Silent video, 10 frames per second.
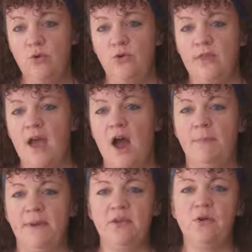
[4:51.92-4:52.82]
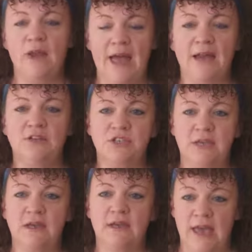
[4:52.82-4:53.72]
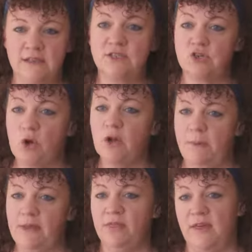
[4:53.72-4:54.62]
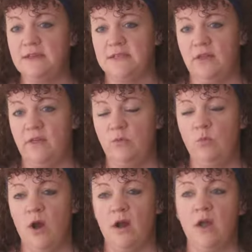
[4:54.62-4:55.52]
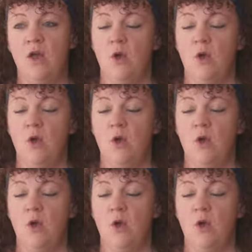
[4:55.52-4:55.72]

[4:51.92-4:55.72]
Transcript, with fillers: who they are, but you don't actually get to talk about things other than work.